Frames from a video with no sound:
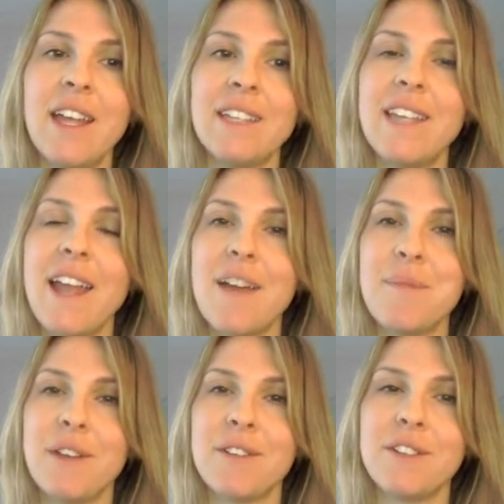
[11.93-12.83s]
Today I'm
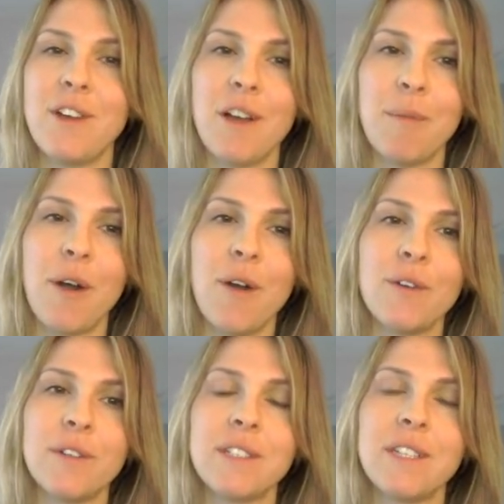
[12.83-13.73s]
here to talk
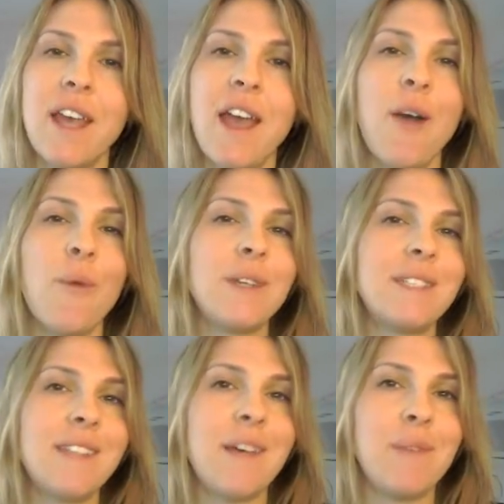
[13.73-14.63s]
about what
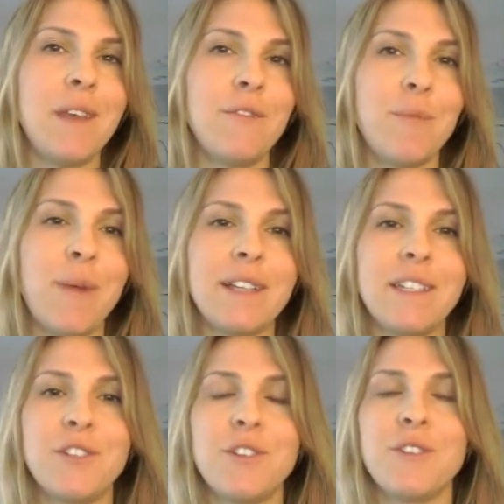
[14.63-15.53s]
does that mean for
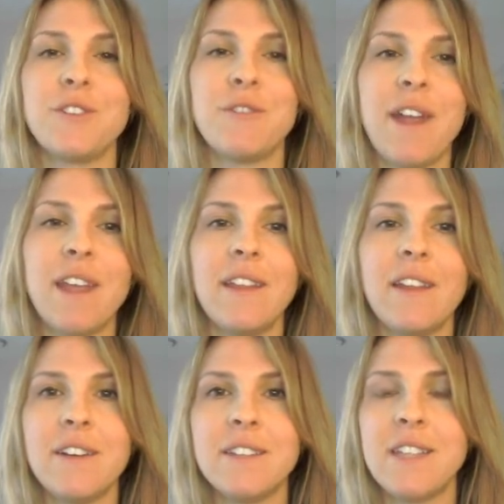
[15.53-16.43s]
practitioners and
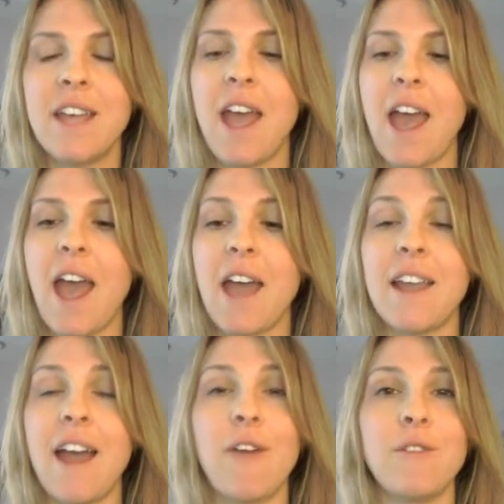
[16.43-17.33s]
regulators, and
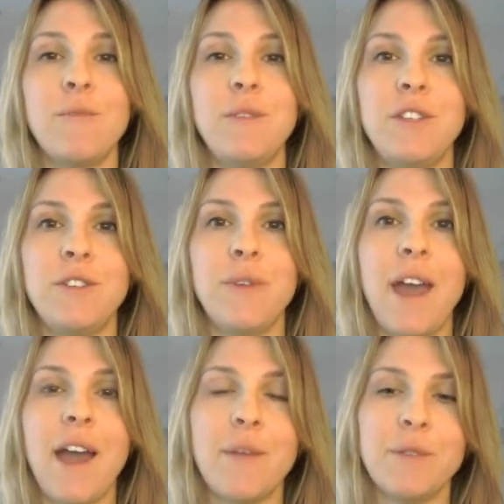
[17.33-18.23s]
how can we do
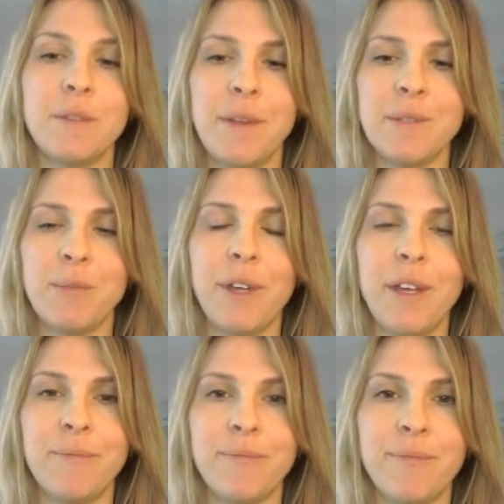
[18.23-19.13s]
AI responsibly.